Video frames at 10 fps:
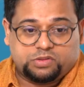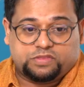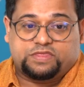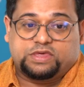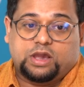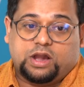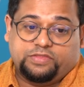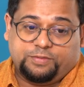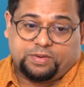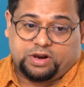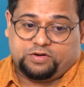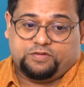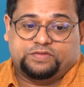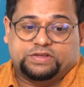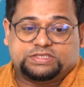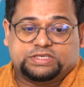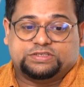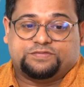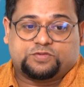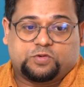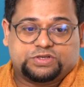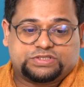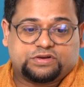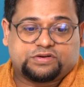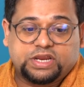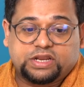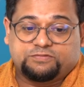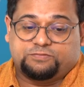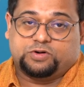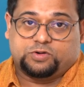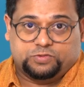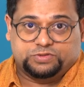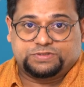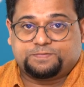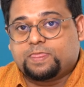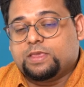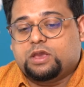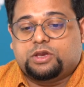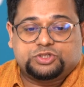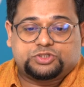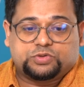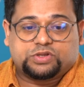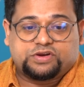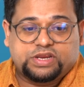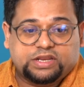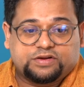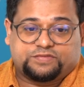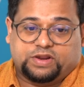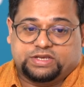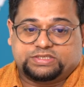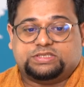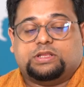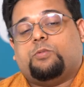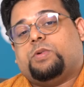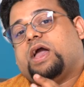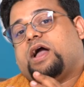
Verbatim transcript: the other part of this is, of course, the creative workloads. So the creative task, now we